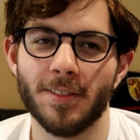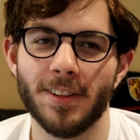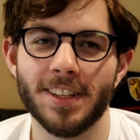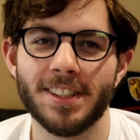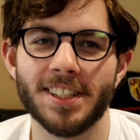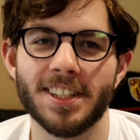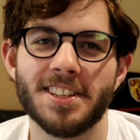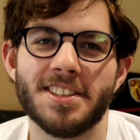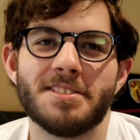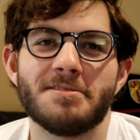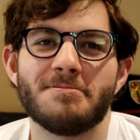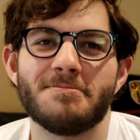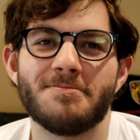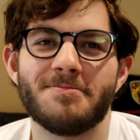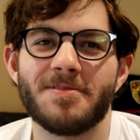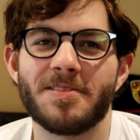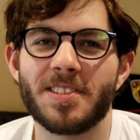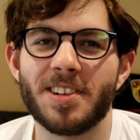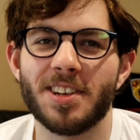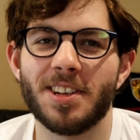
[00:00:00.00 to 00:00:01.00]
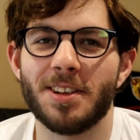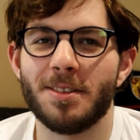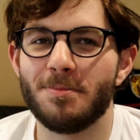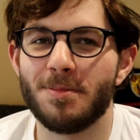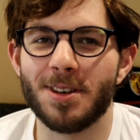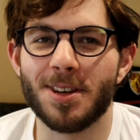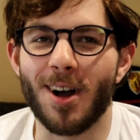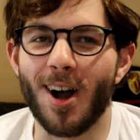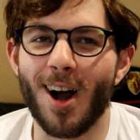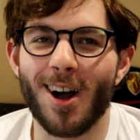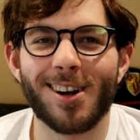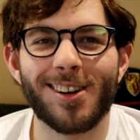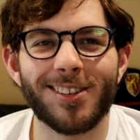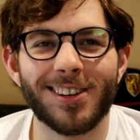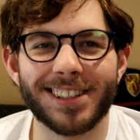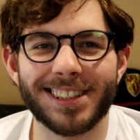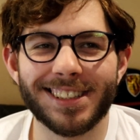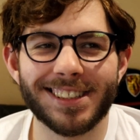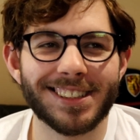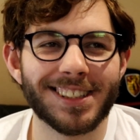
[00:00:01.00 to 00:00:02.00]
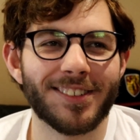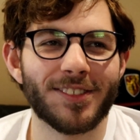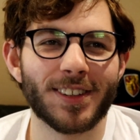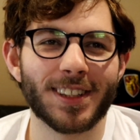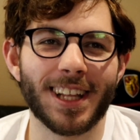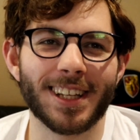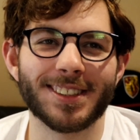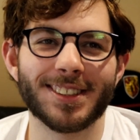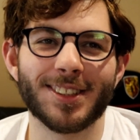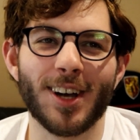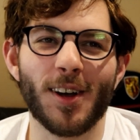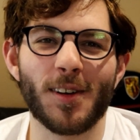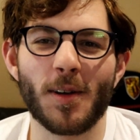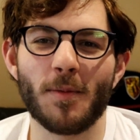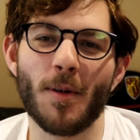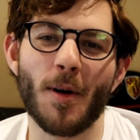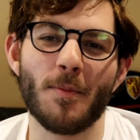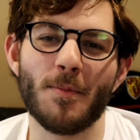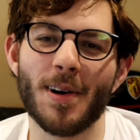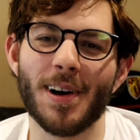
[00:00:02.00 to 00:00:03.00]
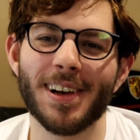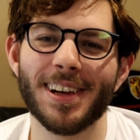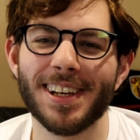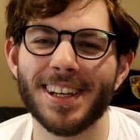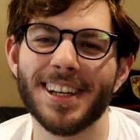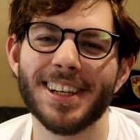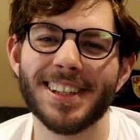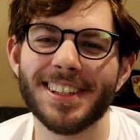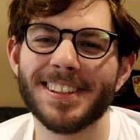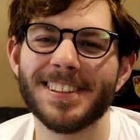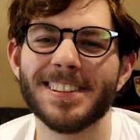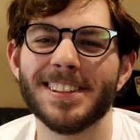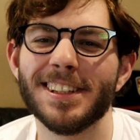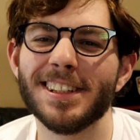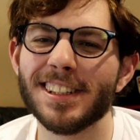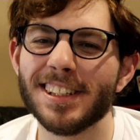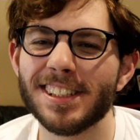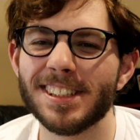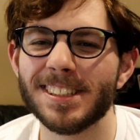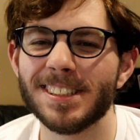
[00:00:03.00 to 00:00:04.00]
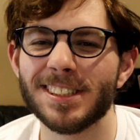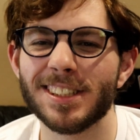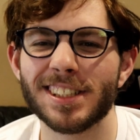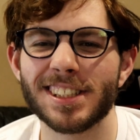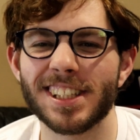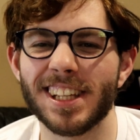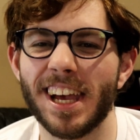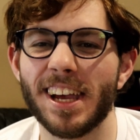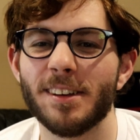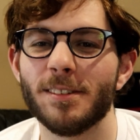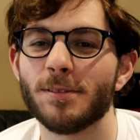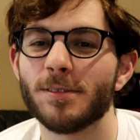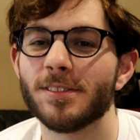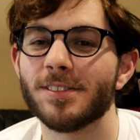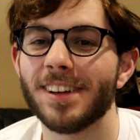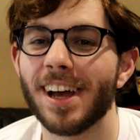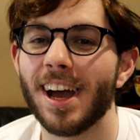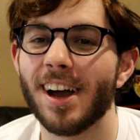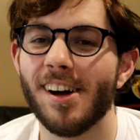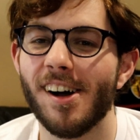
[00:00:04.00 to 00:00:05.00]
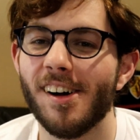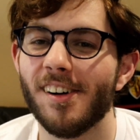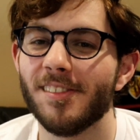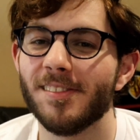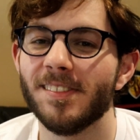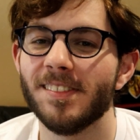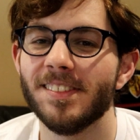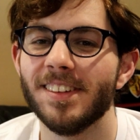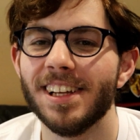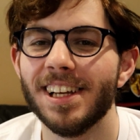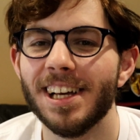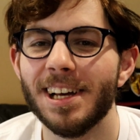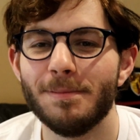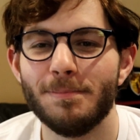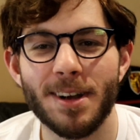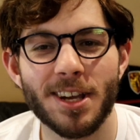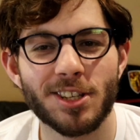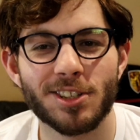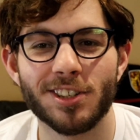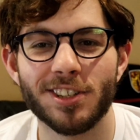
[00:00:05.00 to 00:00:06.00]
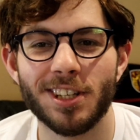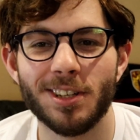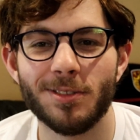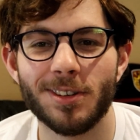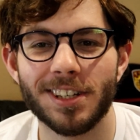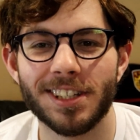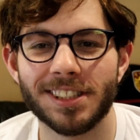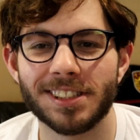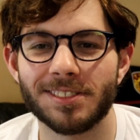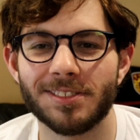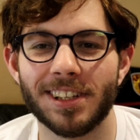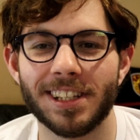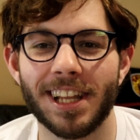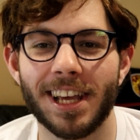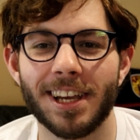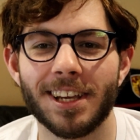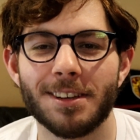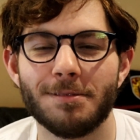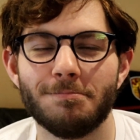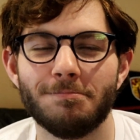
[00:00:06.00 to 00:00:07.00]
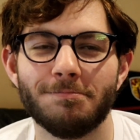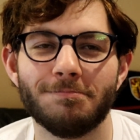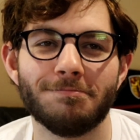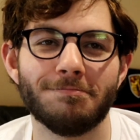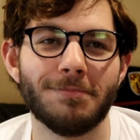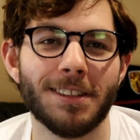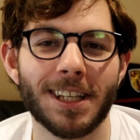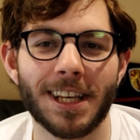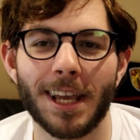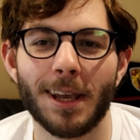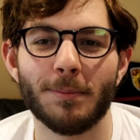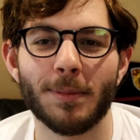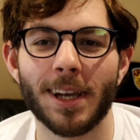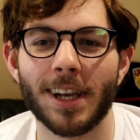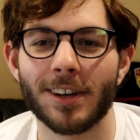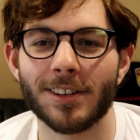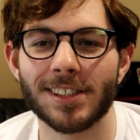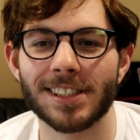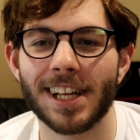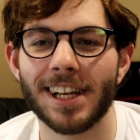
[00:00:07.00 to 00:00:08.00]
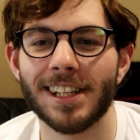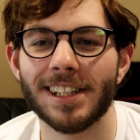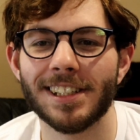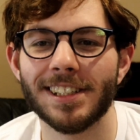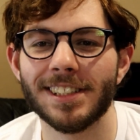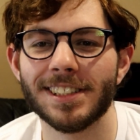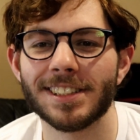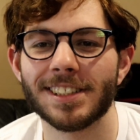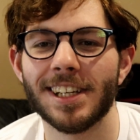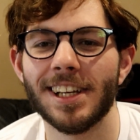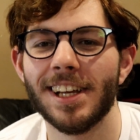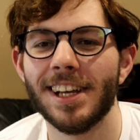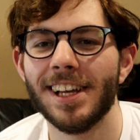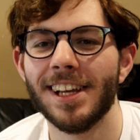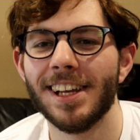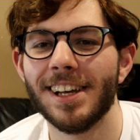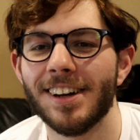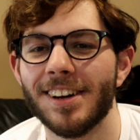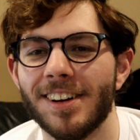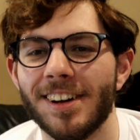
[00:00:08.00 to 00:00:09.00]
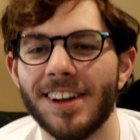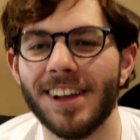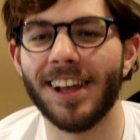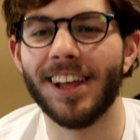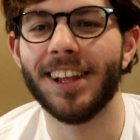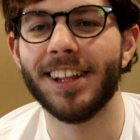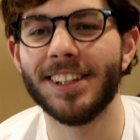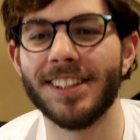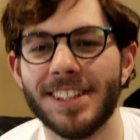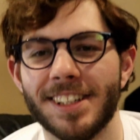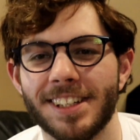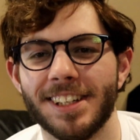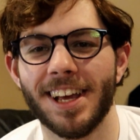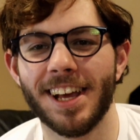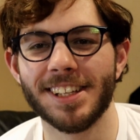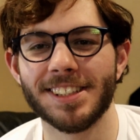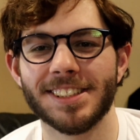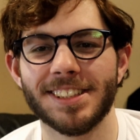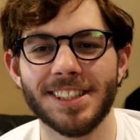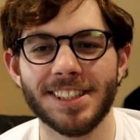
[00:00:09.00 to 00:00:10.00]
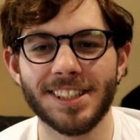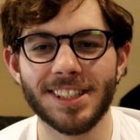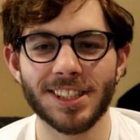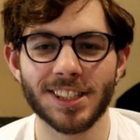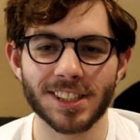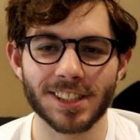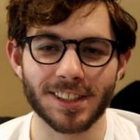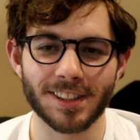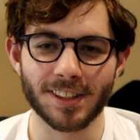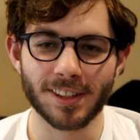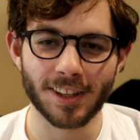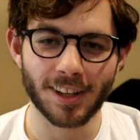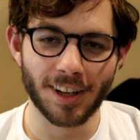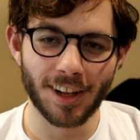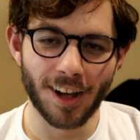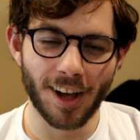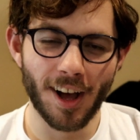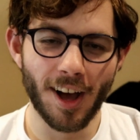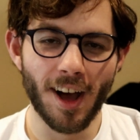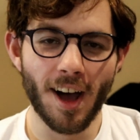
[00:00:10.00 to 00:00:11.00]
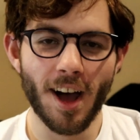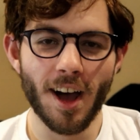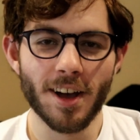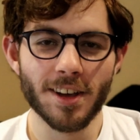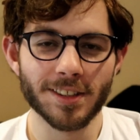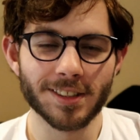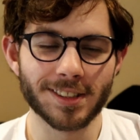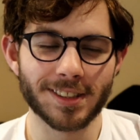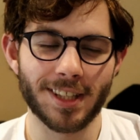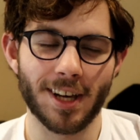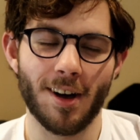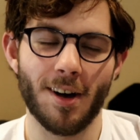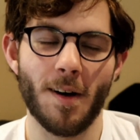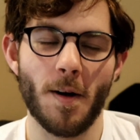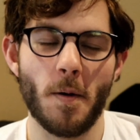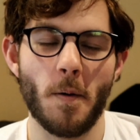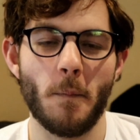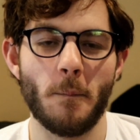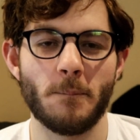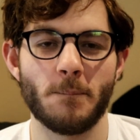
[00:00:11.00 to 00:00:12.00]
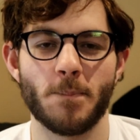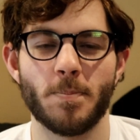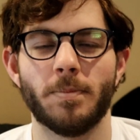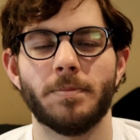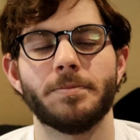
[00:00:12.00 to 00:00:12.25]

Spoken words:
this is gonna be awkward and stuff like that to talk about, but this is just life. How my journey was when I became a hairstylist and an esthetician. So,